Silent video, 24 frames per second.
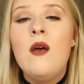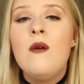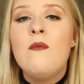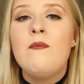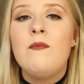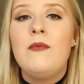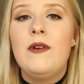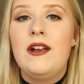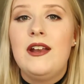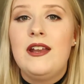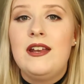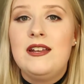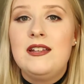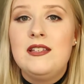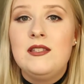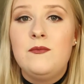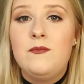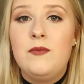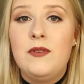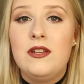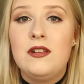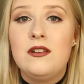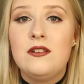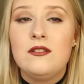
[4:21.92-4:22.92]
but it has
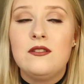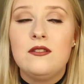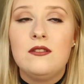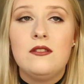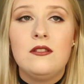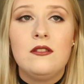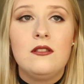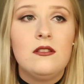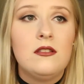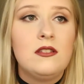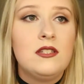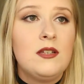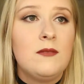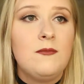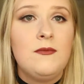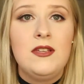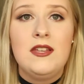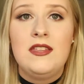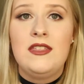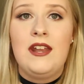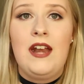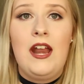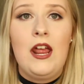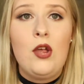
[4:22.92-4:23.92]
been
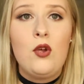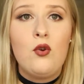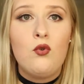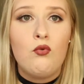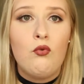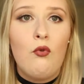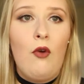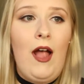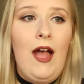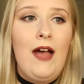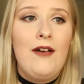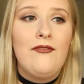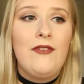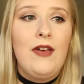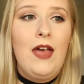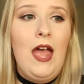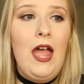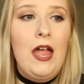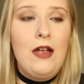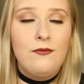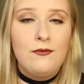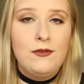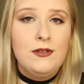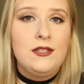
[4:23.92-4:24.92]
something that I grab
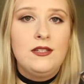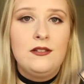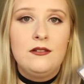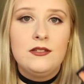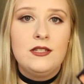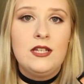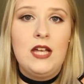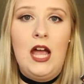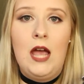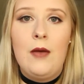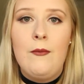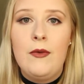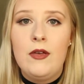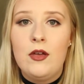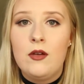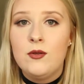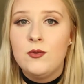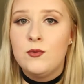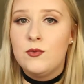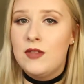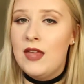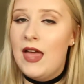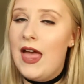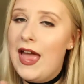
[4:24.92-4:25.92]
every single time. It
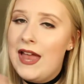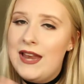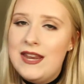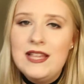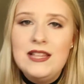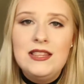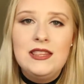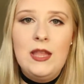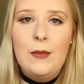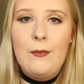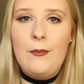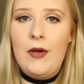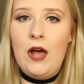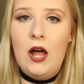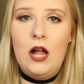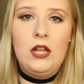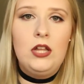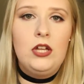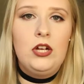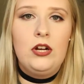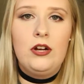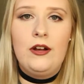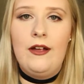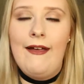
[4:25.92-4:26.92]
goes with any lip
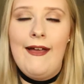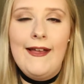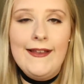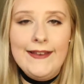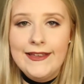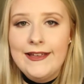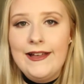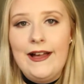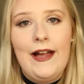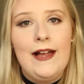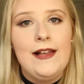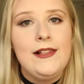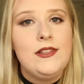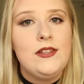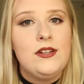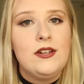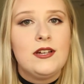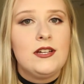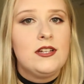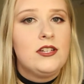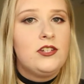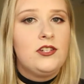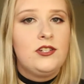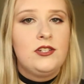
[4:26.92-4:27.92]
color, any eye
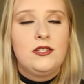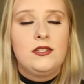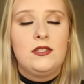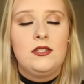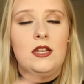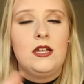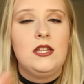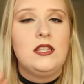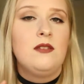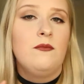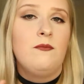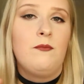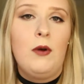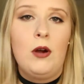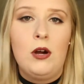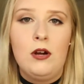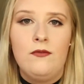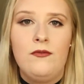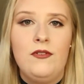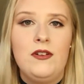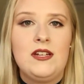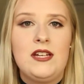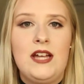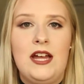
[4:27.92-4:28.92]
look. It's a
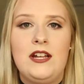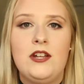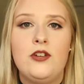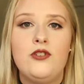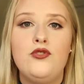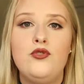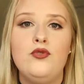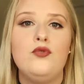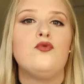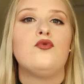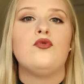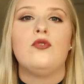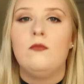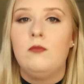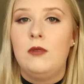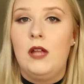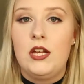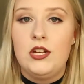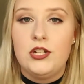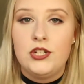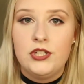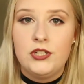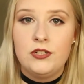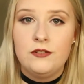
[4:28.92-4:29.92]
perfect kind of neutral
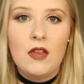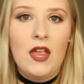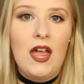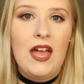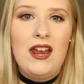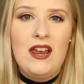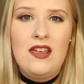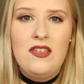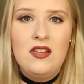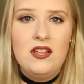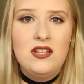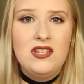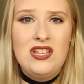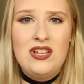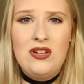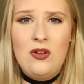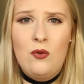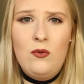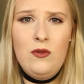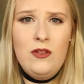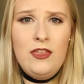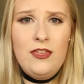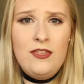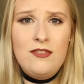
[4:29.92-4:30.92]
blush. And I think it's like
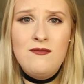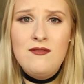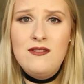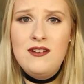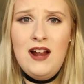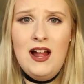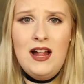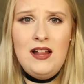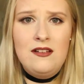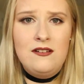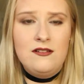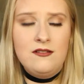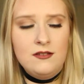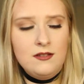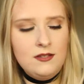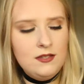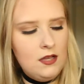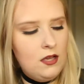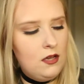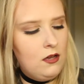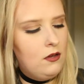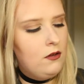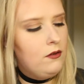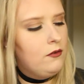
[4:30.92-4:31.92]
only $3.
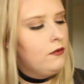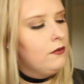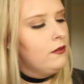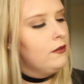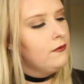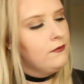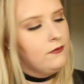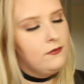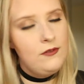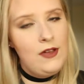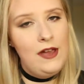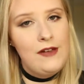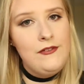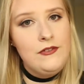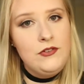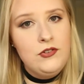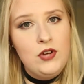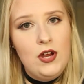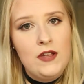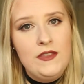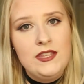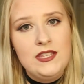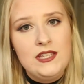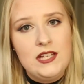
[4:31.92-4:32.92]
So if you haven't
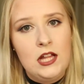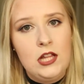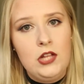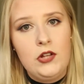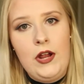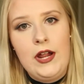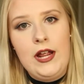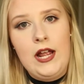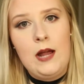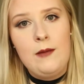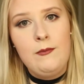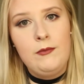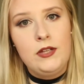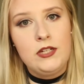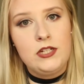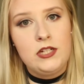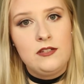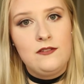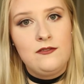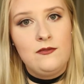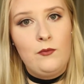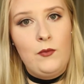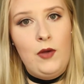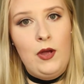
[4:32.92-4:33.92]
tried these Color Icon
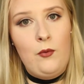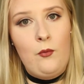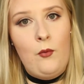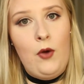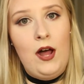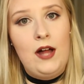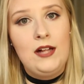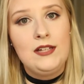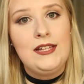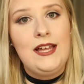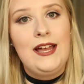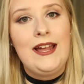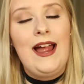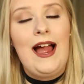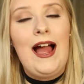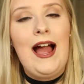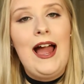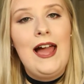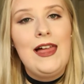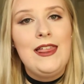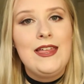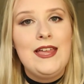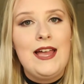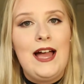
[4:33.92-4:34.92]
blushes from Wet n Wild, I
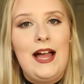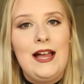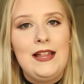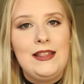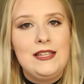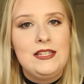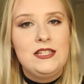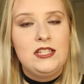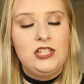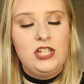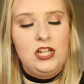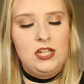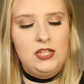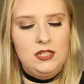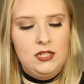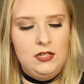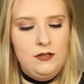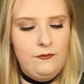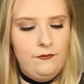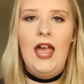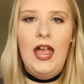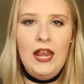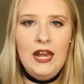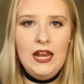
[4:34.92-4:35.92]
highly suggest
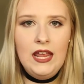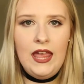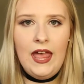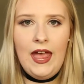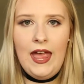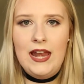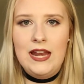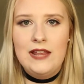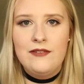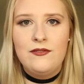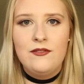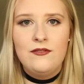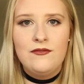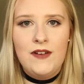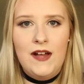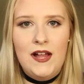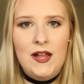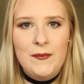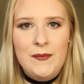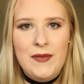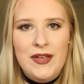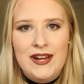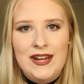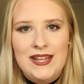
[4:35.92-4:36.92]
it. And again, if you
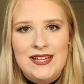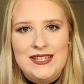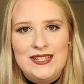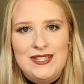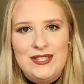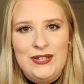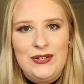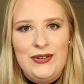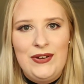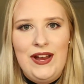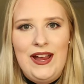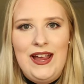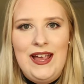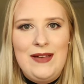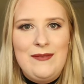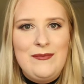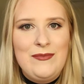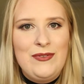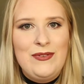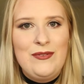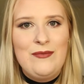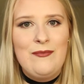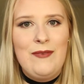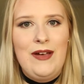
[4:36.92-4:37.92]
follow me on
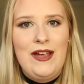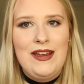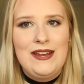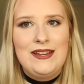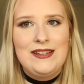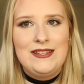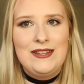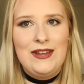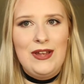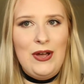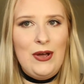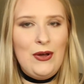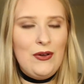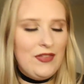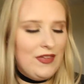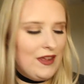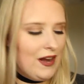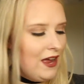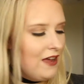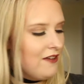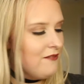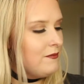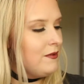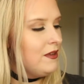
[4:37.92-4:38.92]
Instagram, you might know
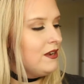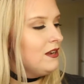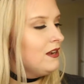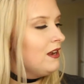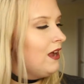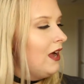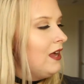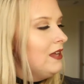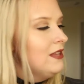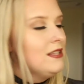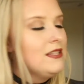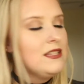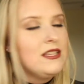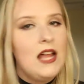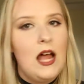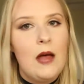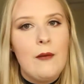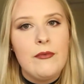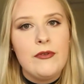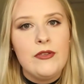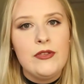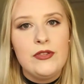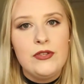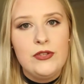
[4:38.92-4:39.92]
that I've been
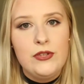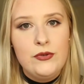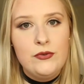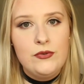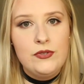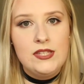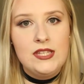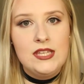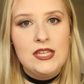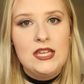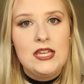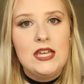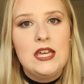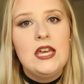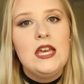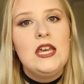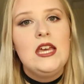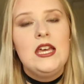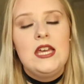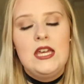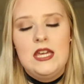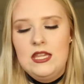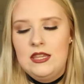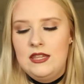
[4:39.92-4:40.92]
non-stop using
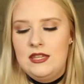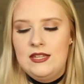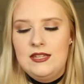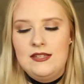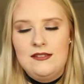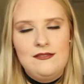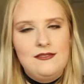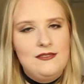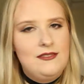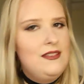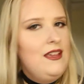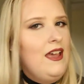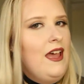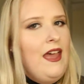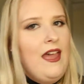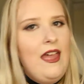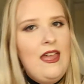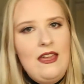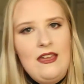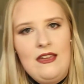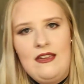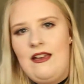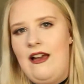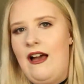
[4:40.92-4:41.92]
these
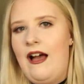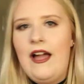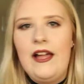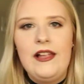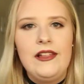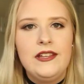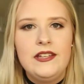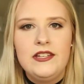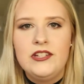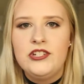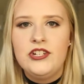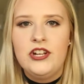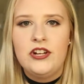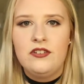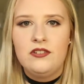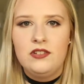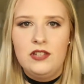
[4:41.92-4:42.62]
dang Kylie Jenner